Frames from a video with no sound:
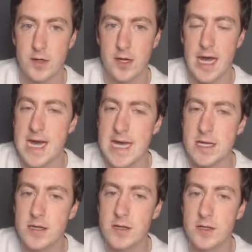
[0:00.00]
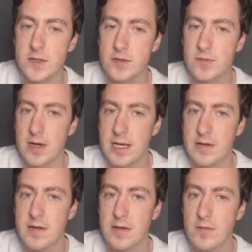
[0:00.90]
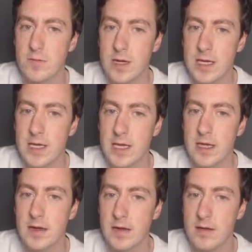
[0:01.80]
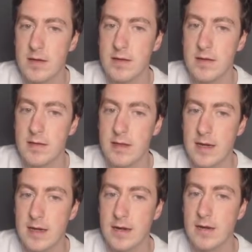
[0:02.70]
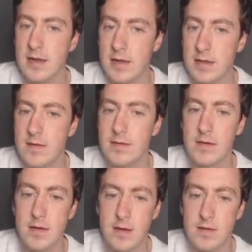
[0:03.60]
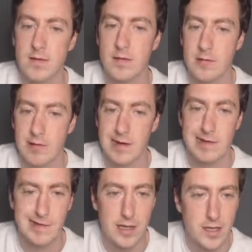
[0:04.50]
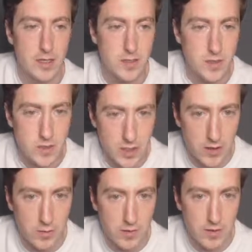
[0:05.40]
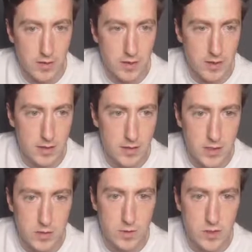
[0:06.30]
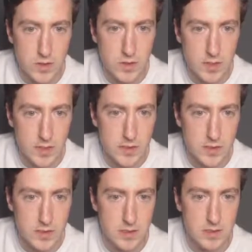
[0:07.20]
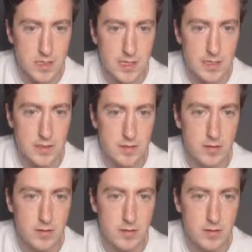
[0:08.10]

And straight away knight there is not great. So, do we just do this instead?